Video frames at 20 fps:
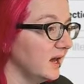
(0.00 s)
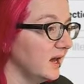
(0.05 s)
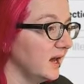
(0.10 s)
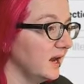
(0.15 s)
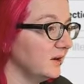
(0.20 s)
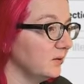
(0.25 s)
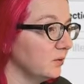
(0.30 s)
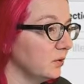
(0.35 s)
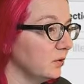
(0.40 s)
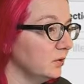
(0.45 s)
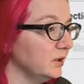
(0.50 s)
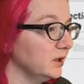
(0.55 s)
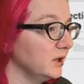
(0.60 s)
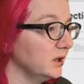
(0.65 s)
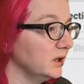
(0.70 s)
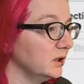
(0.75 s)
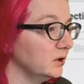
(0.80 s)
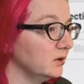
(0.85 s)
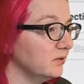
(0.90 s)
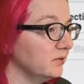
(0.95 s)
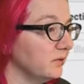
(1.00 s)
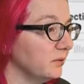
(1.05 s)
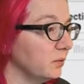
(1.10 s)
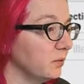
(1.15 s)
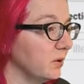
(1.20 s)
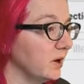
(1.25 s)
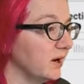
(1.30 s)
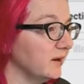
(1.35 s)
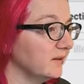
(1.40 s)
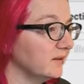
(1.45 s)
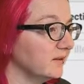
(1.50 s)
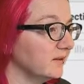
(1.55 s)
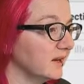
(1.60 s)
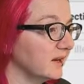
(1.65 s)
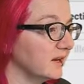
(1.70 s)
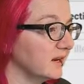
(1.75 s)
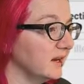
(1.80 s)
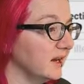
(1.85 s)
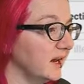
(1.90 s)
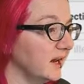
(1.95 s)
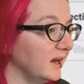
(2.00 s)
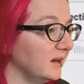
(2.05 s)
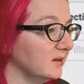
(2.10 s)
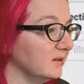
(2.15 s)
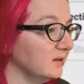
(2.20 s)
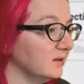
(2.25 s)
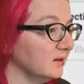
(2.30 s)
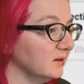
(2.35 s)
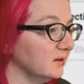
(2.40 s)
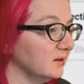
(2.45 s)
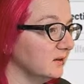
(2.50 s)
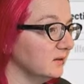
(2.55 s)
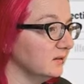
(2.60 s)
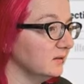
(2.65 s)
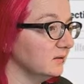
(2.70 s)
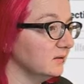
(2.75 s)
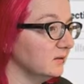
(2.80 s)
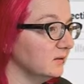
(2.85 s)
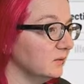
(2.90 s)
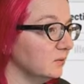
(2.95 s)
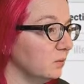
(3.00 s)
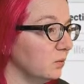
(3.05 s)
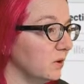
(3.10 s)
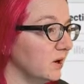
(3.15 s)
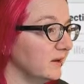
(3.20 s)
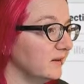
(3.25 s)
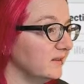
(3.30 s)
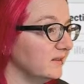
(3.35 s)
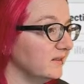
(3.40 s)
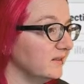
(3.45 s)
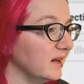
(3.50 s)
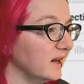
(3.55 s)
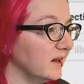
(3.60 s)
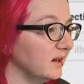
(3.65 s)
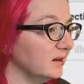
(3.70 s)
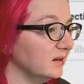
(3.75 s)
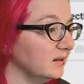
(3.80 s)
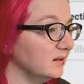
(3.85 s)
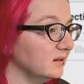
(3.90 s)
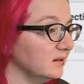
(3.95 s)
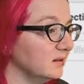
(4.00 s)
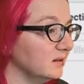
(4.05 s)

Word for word: And we're only going to look for ones that can handle one cell.